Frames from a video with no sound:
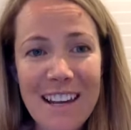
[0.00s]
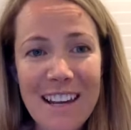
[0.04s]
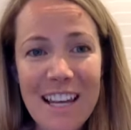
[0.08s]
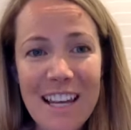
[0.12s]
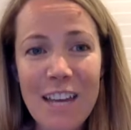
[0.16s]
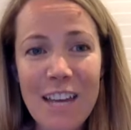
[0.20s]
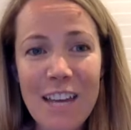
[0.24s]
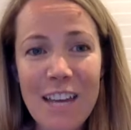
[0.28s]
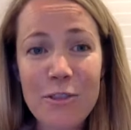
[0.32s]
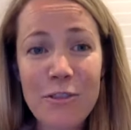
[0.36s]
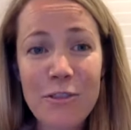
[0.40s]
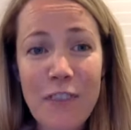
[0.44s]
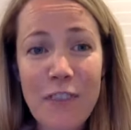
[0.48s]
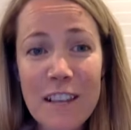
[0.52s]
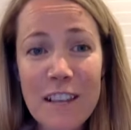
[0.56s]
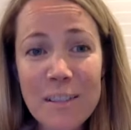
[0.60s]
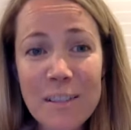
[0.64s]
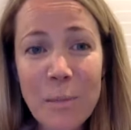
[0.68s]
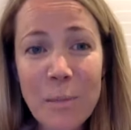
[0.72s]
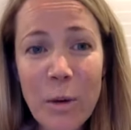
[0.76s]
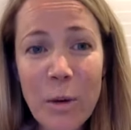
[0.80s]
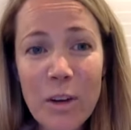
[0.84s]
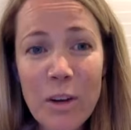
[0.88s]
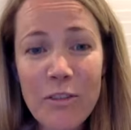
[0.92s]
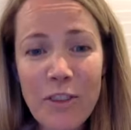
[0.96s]
If your
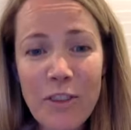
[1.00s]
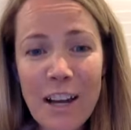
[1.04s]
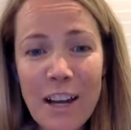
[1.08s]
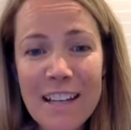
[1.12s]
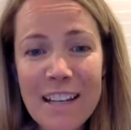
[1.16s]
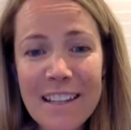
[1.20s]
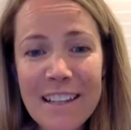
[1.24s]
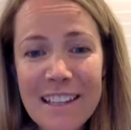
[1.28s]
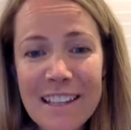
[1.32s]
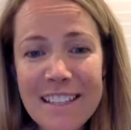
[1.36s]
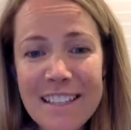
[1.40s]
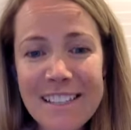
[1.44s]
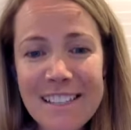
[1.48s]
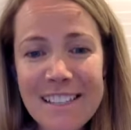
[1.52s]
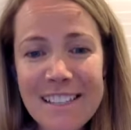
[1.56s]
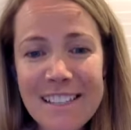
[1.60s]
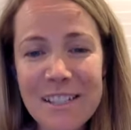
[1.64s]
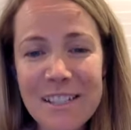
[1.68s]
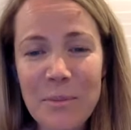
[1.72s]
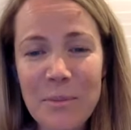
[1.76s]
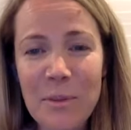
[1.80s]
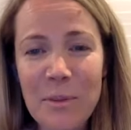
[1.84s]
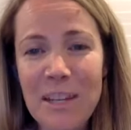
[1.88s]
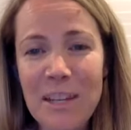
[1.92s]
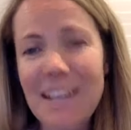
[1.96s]
Facebook friend list is
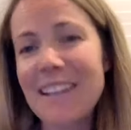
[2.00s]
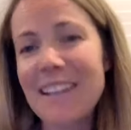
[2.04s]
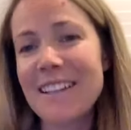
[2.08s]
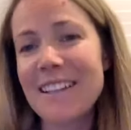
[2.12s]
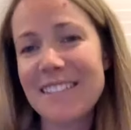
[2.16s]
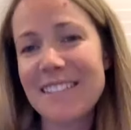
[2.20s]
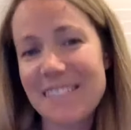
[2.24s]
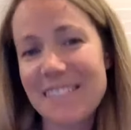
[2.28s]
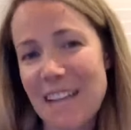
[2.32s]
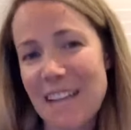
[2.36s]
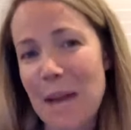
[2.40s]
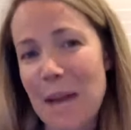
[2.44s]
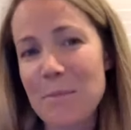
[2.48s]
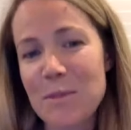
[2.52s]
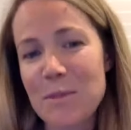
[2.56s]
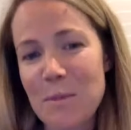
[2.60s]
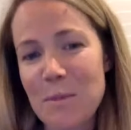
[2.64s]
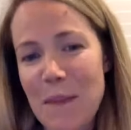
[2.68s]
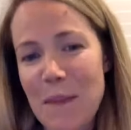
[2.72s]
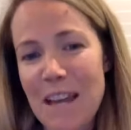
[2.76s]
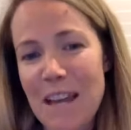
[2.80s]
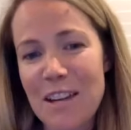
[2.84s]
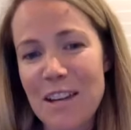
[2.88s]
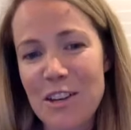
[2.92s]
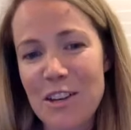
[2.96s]
depleted, it's time to
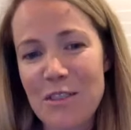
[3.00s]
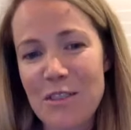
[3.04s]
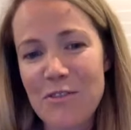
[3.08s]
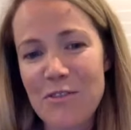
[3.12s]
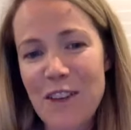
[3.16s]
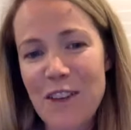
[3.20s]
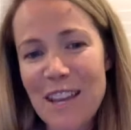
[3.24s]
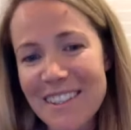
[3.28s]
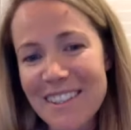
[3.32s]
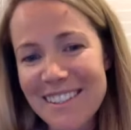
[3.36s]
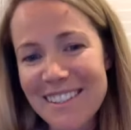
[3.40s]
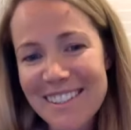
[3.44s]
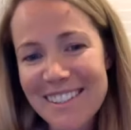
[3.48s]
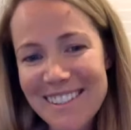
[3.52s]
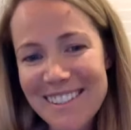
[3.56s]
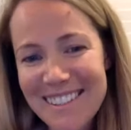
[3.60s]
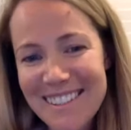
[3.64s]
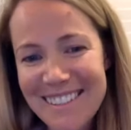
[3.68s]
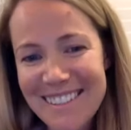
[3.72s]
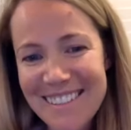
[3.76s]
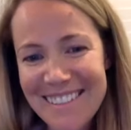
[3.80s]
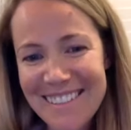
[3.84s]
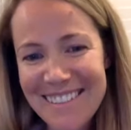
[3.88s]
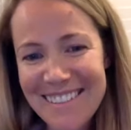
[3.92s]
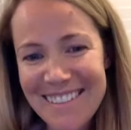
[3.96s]
make new friends.
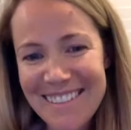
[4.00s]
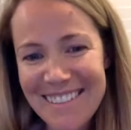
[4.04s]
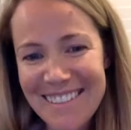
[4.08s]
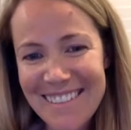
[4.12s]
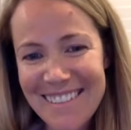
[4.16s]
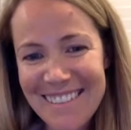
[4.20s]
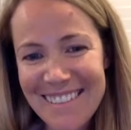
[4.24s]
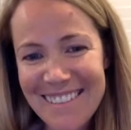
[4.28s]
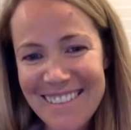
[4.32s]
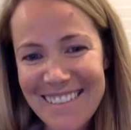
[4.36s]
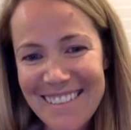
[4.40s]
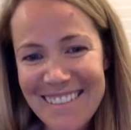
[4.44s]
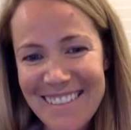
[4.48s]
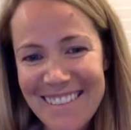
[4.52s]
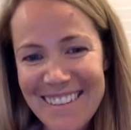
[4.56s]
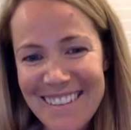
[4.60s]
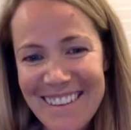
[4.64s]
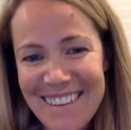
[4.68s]
Yes.